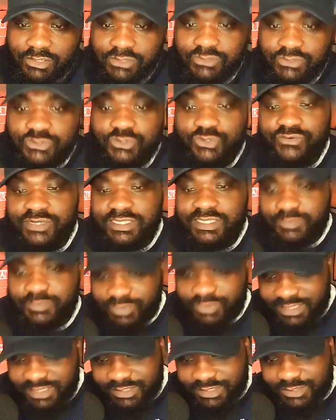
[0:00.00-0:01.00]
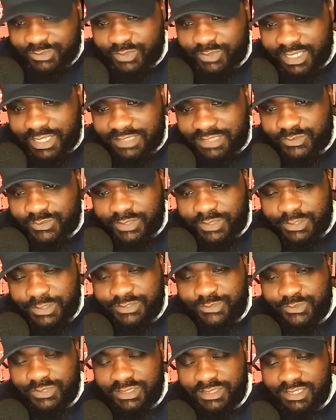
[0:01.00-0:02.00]
Tory's potential getting
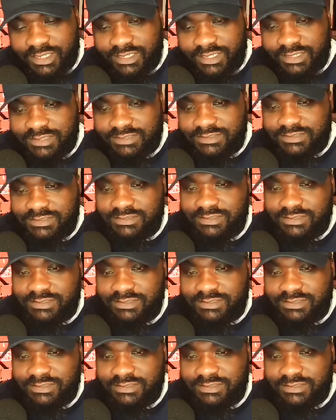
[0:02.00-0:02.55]
22 years.